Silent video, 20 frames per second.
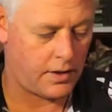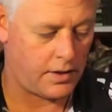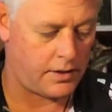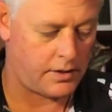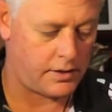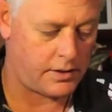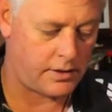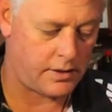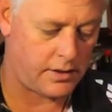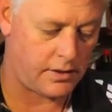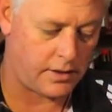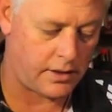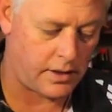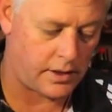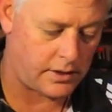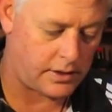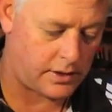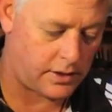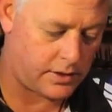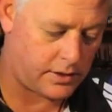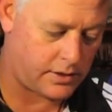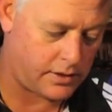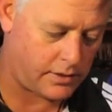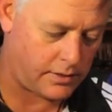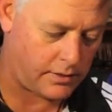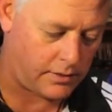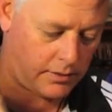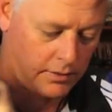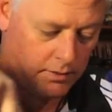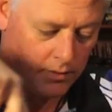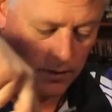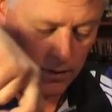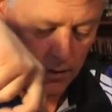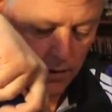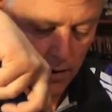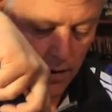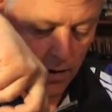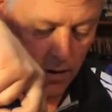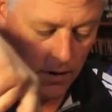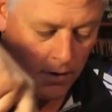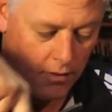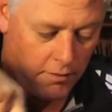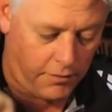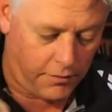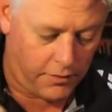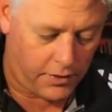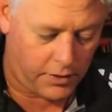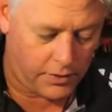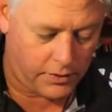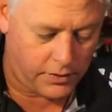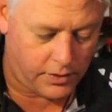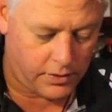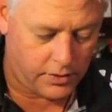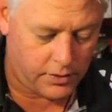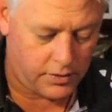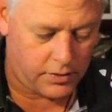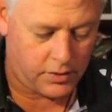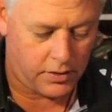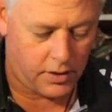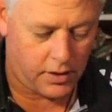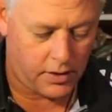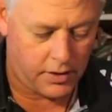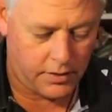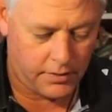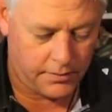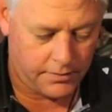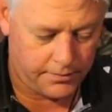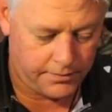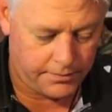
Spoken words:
They're still nicely frozen solid.